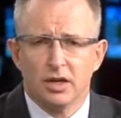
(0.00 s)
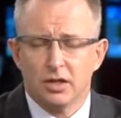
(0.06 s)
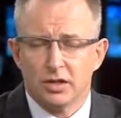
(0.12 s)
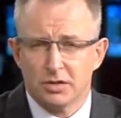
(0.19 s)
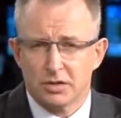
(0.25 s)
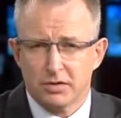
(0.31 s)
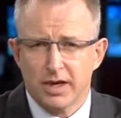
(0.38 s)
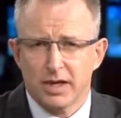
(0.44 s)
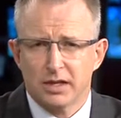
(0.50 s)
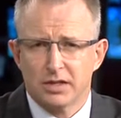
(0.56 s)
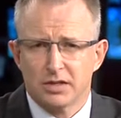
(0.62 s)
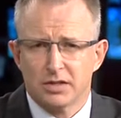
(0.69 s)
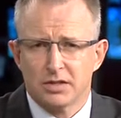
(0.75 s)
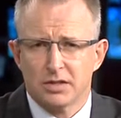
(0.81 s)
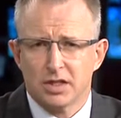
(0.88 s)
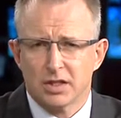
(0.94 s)

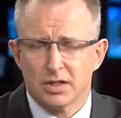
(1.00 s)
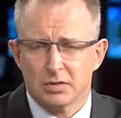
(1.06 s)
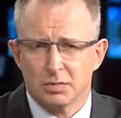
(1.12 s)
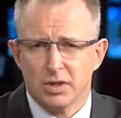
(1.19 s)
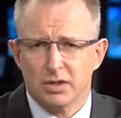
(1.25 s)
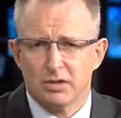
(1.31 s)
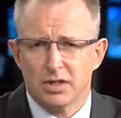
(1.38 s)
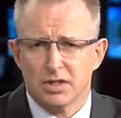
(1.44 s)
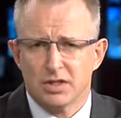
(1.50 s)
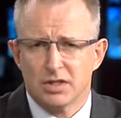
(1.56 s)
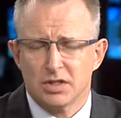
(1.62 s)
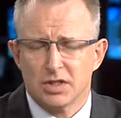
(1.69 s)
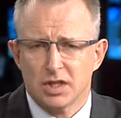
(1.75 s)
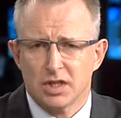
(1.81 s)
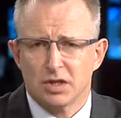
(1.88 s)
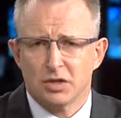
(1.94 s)
Australia's experience,
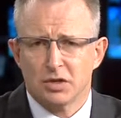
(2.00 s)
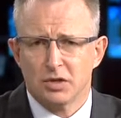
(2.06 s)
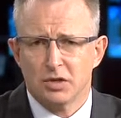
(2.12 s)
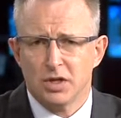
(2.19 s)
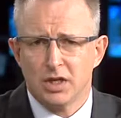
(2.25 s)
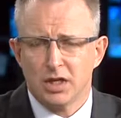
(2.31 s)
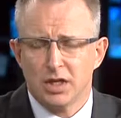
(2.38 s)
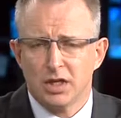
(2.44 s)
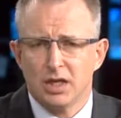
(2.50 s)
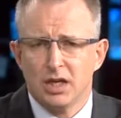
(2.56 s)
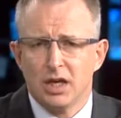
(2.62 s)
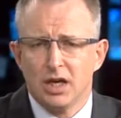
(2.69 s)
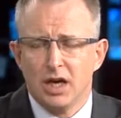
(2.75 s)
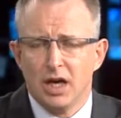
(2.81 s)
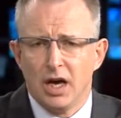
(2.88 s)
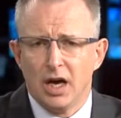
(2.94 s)
including
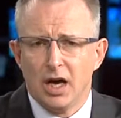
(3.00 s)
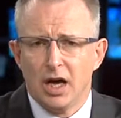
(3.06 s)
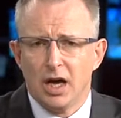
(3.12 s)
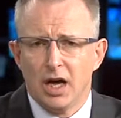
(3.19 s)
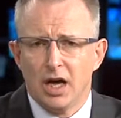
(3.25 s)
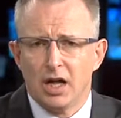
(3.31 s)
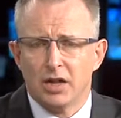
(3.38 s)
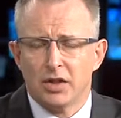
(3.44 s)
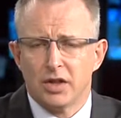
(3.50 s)
uh,